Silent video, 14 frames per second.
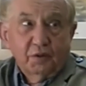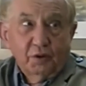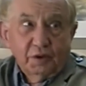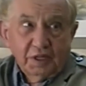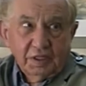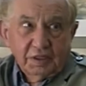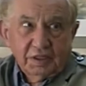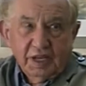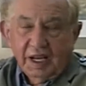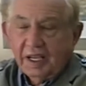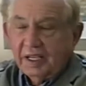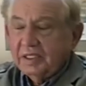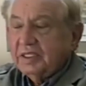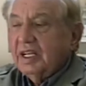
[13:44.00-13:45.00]
On a falling
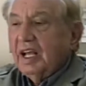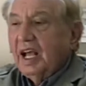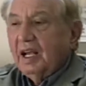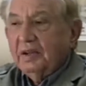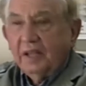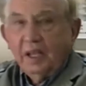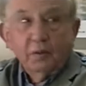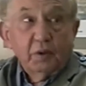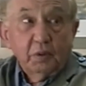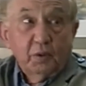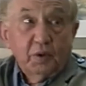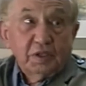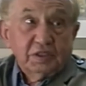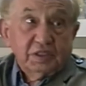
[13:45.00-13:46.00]
tide, and there
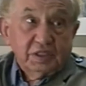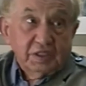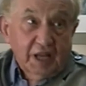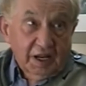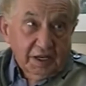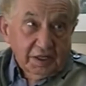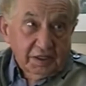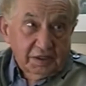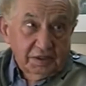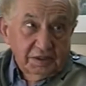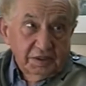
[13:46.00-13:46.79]
we were stuck.